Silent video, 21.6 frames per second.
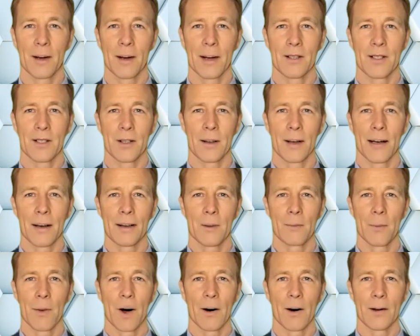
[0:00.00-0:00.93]
lead to neither
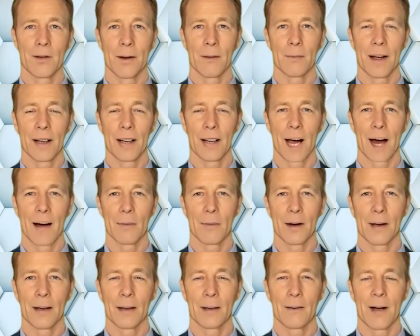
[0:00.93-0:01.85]
party being
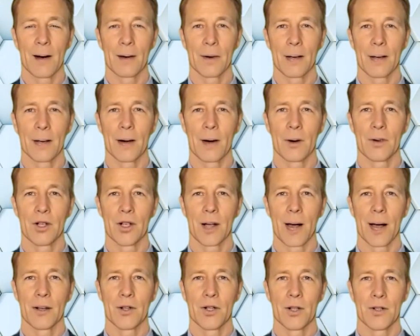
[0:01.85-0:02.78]
happy, and the
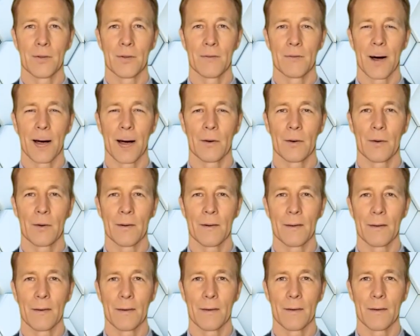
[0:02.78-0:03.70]
negotiations fail.
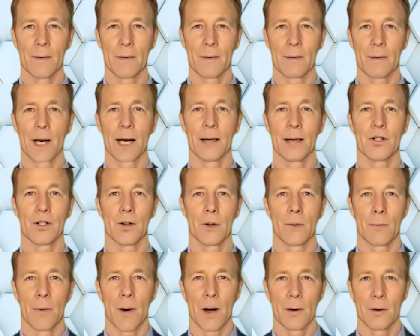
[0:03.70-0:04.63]
Let's
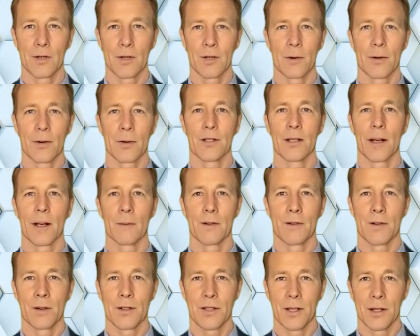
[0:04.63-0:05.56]
look closer at the
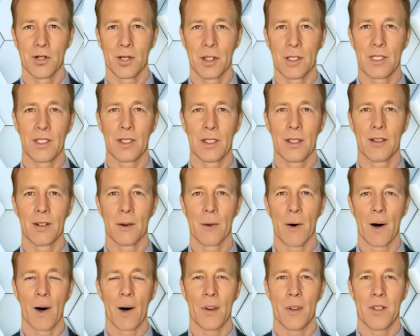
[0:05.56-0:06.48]
terms positions,
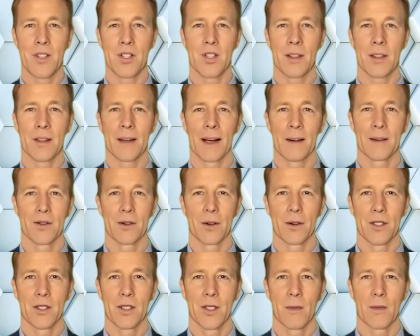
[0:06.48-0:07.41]
demands,
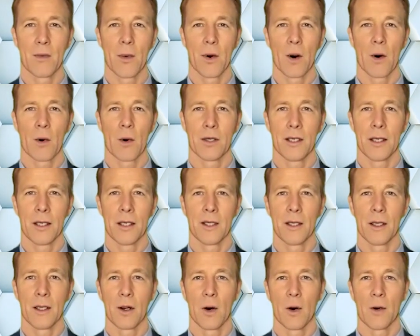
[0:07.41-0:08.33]
interests and priorities
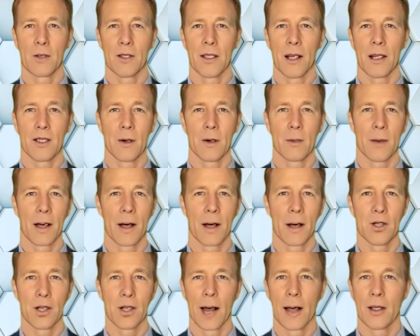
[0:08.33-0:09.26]
in the context of
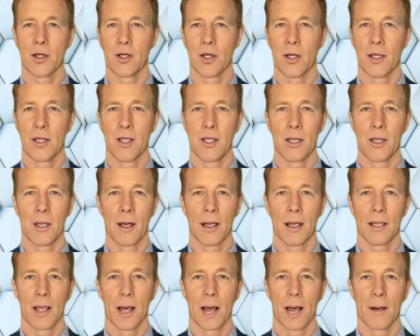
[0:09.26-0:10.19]
negotiations,
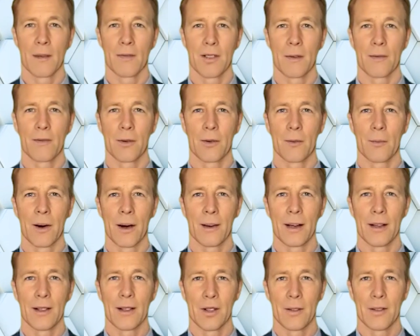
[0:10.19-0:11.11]
as they have different
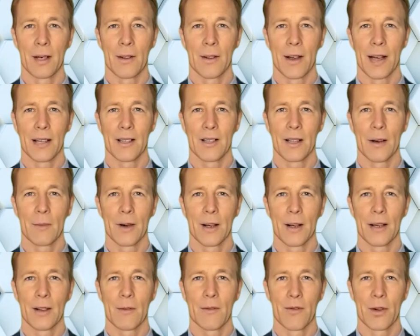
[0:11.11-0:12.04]
meanings and can easily be
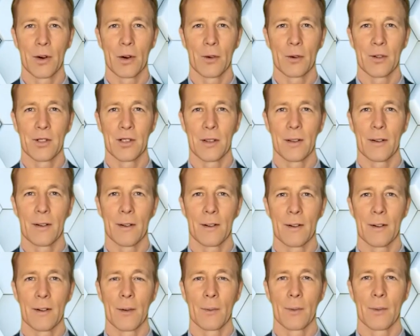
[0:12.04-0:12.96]
confused.
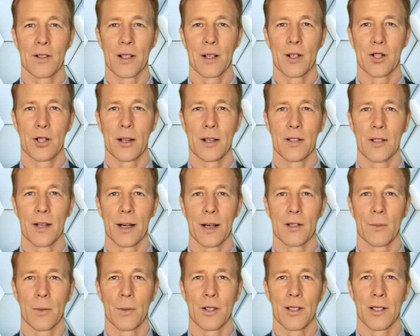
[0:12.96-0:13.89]
A position is an
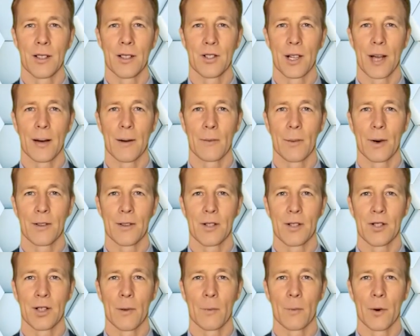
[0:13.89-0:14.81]
explicit statement
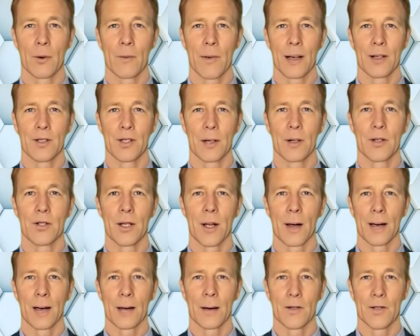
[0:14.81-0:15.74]
that someone makes
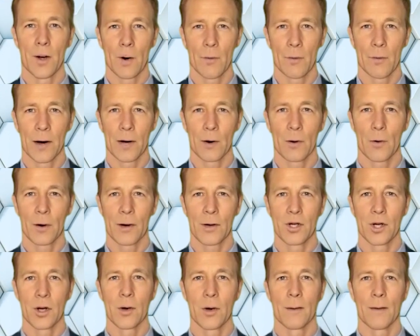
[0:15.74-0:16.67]
concerning a topic or
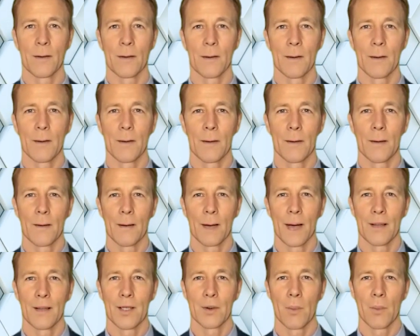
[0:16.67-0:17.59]
issue.
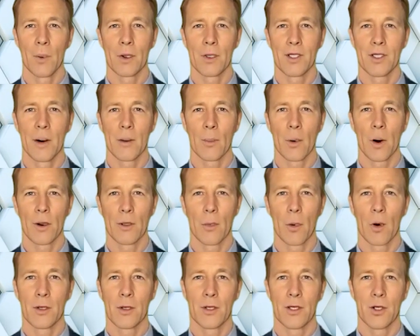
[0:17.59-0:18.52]
It is what someone
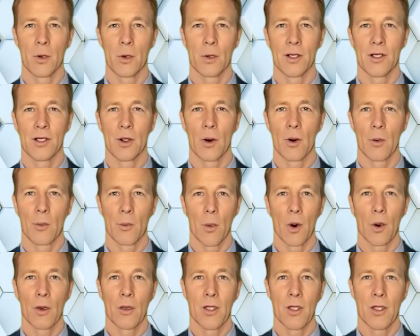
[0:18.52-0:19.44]
wants or does not
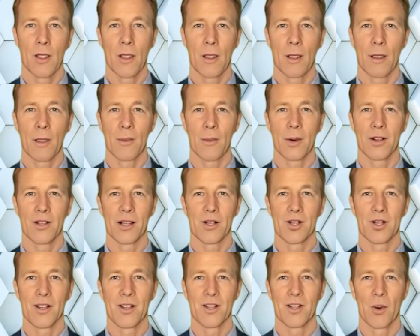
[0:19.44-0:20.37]
want.
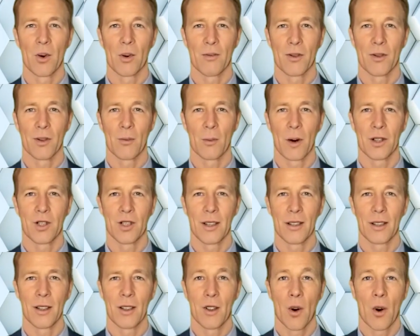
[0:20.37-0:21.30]
Positions are often
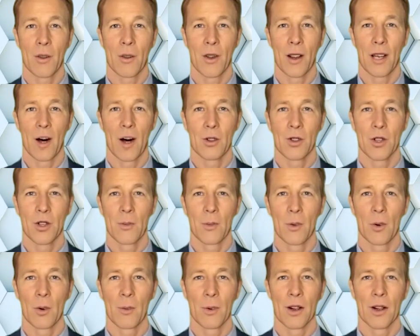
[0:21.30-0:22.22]
rigid and
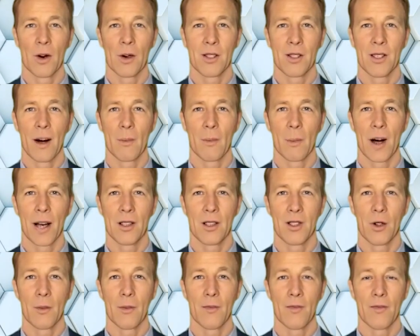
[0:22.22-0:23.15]
non-negotiable because they are
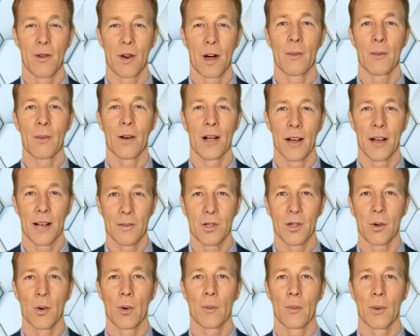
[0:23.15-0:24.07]
based on firm
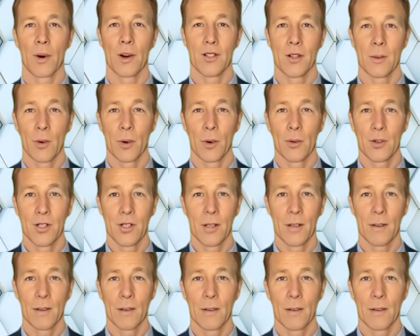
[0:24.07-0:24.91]
beliefs or principles.